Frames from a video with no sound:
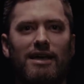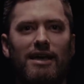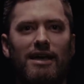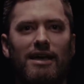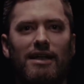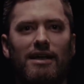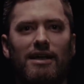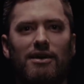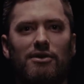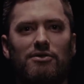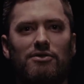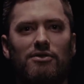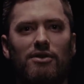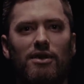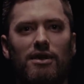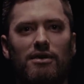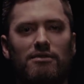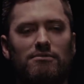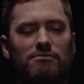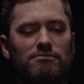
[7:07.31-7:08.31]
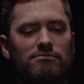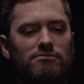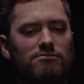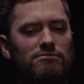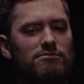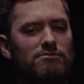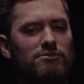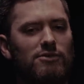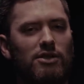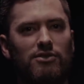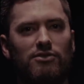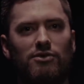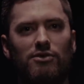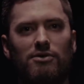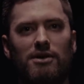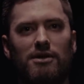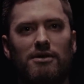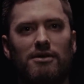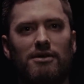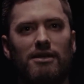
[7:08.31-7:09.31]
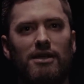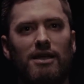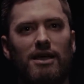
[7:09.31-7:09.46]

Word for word: And I was like, "Let's do it."